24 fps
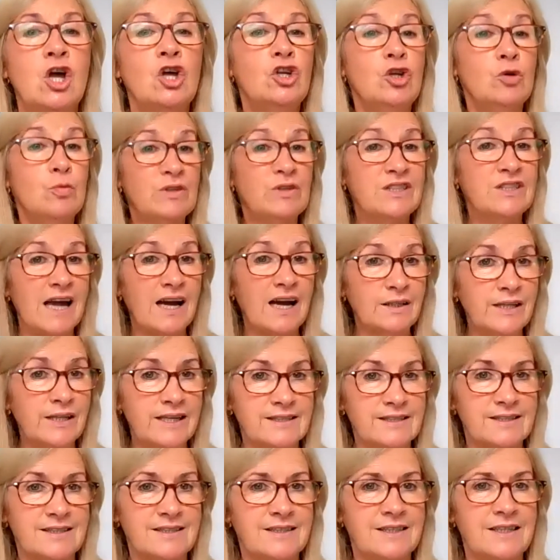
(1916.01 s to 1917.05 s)
you would get a
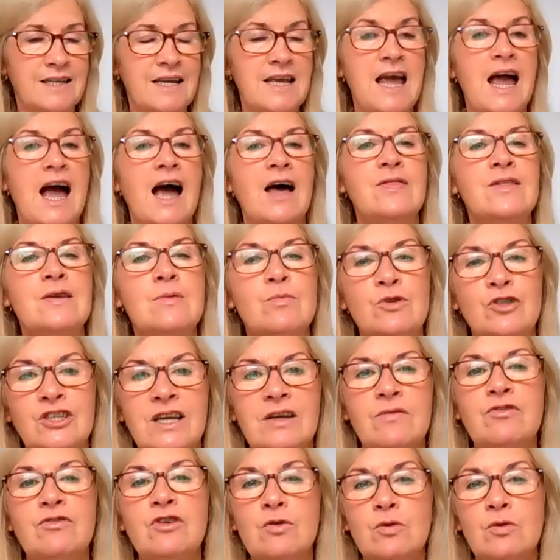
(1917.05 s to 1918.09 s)
list and they would
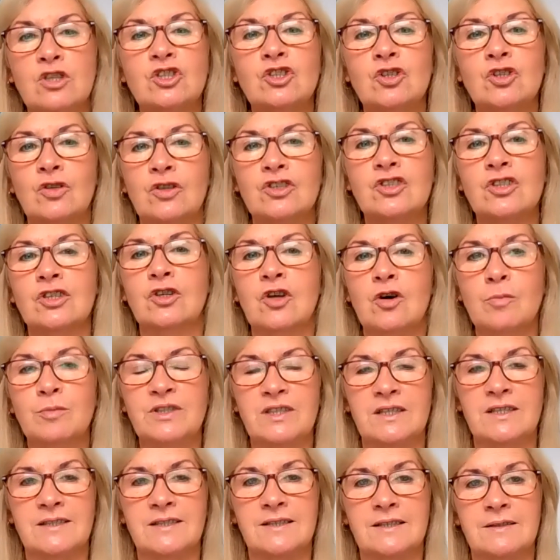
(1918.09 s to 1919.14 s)
give you a short
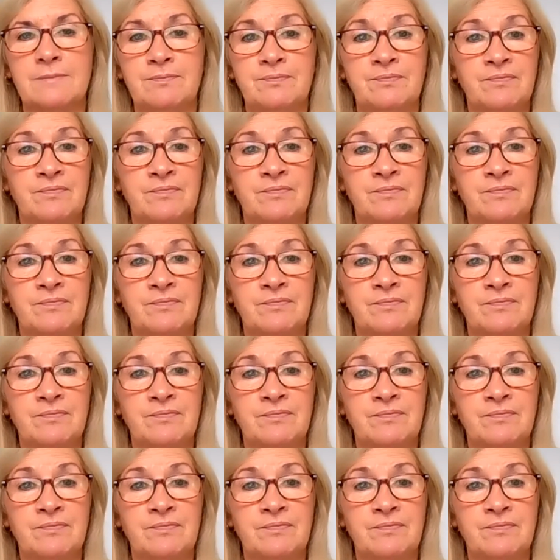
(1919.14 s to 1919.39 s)
synopsis.